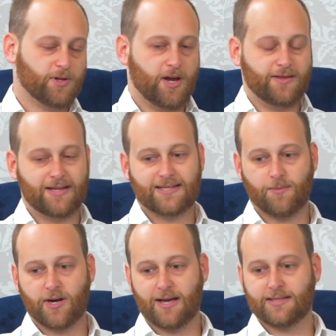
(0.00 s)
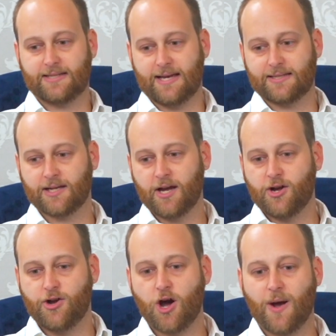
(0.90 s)
And then someone else says,
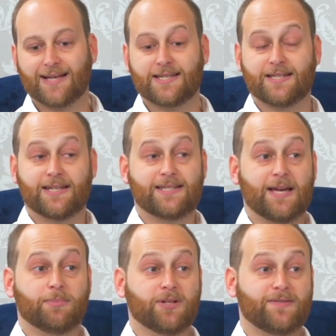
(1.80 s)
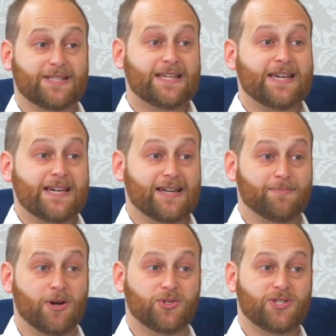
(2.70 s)
no, X is an example of Z,
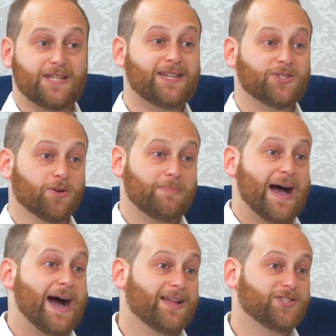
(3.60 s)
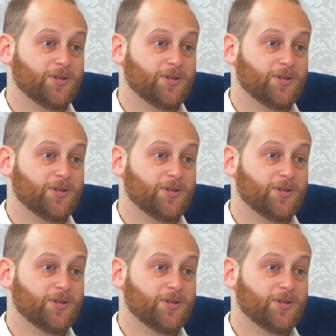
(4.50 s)
and most Z's are bad,